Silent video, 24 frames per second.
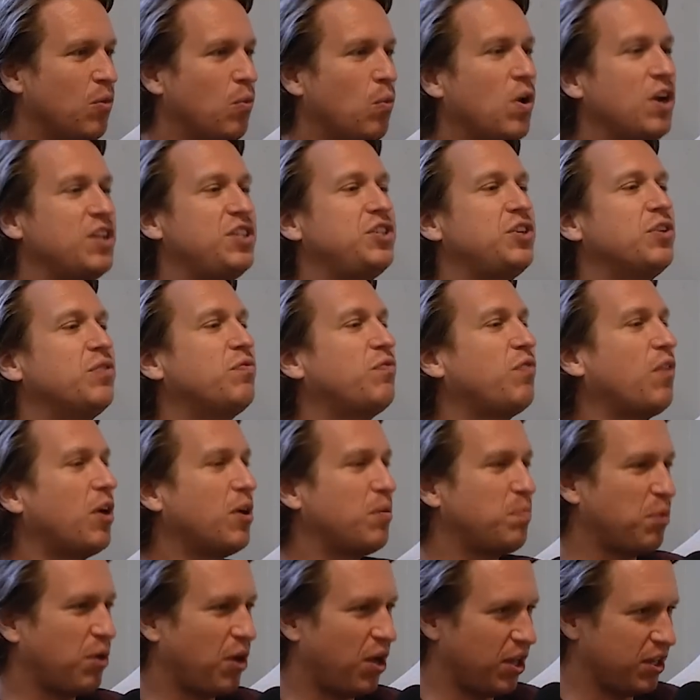what's your fart
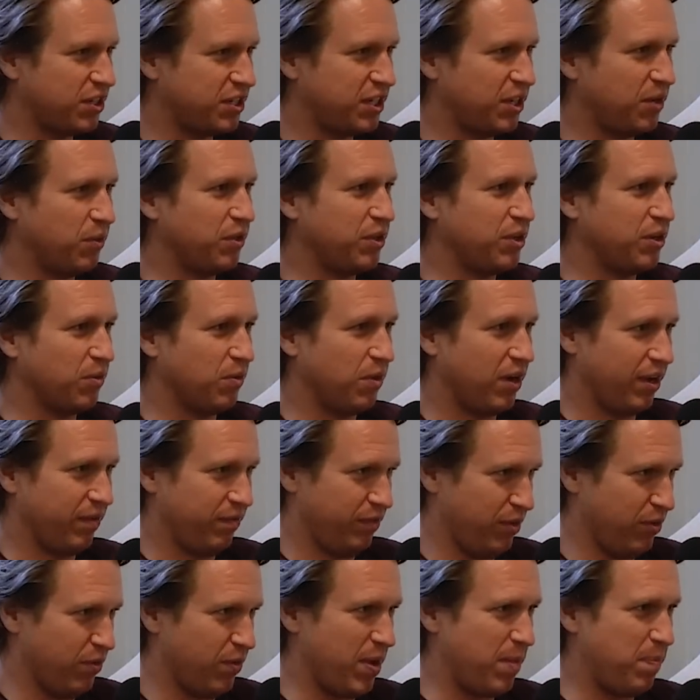policy with your wife?
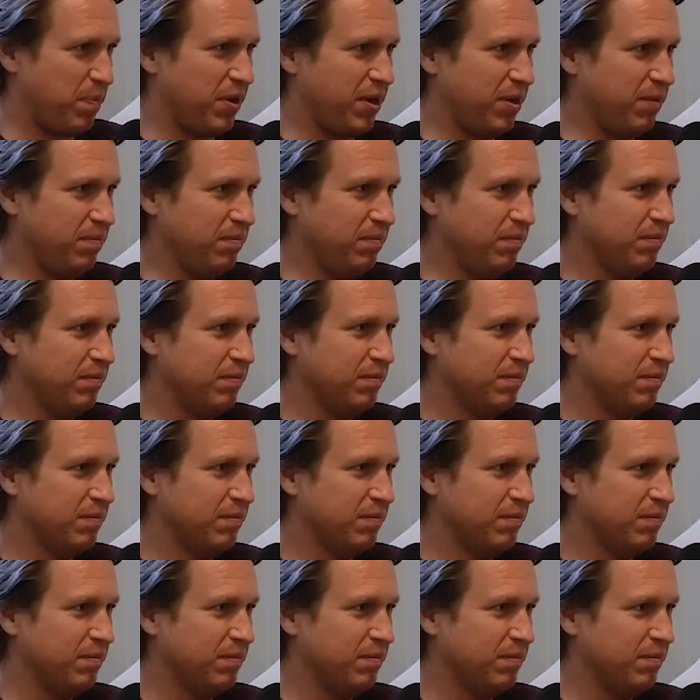You ripping them?